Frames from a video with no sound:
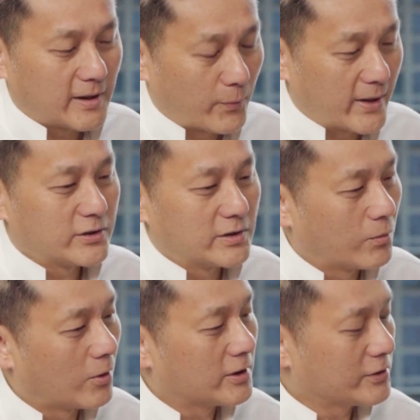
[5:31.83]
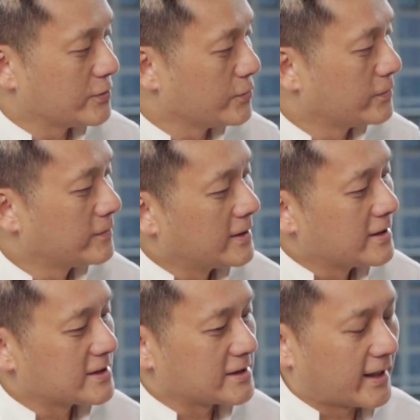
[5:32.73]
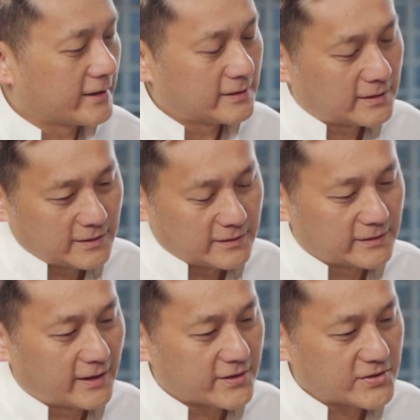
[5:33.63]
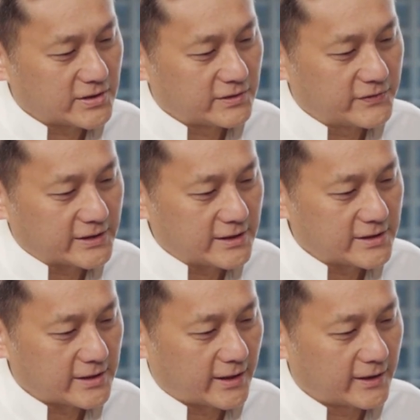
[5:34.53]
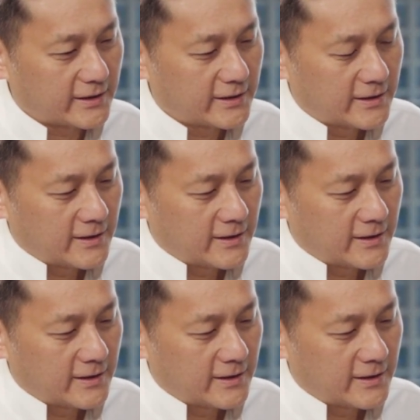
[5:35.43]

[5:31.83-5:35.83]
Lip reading: went to the ward to sign the death certificate, and